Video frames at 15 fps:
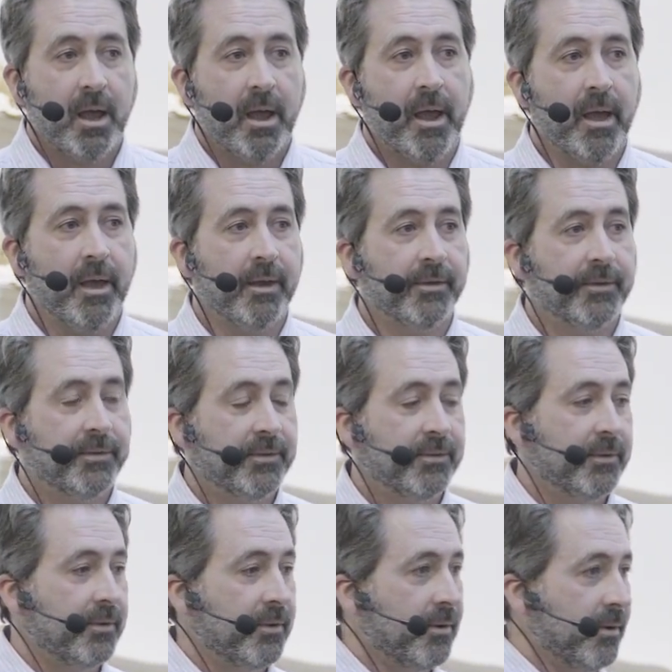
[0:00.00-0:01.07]
And
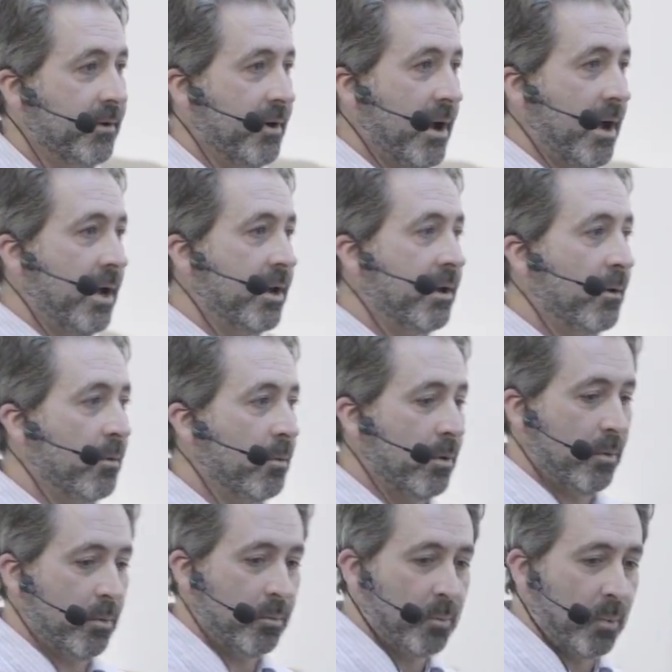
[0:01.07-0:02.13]
I
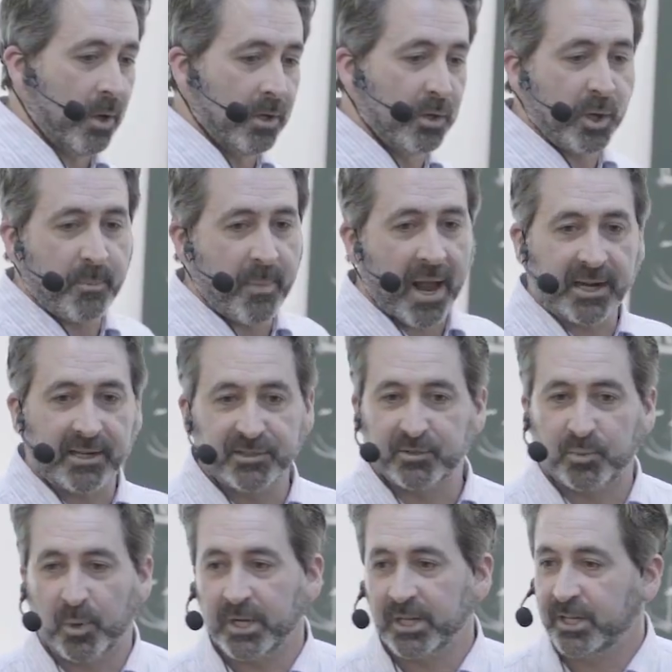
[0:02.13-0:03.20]
don't want to look back in
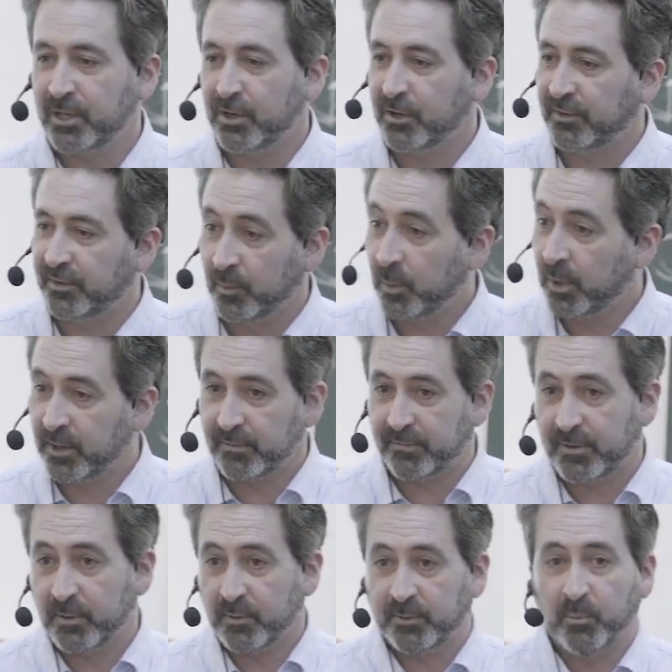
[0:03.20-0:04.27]
20 years and wonder
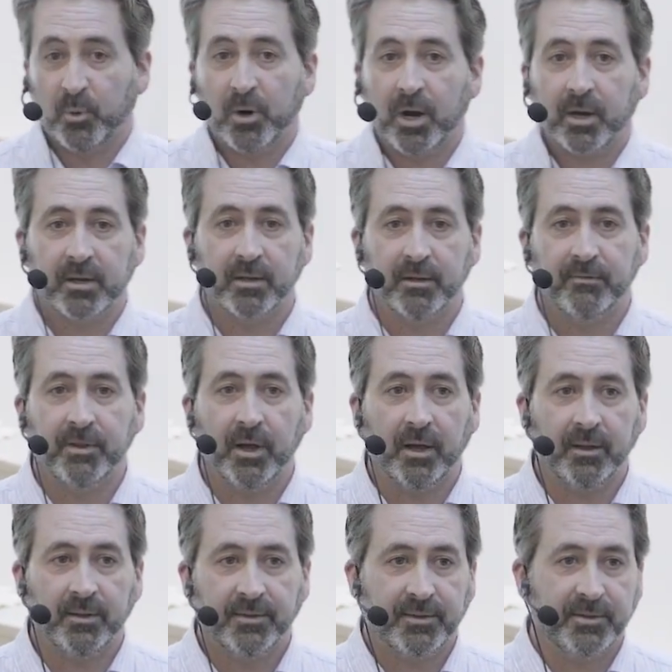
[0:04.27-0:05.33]
if there was more I could have done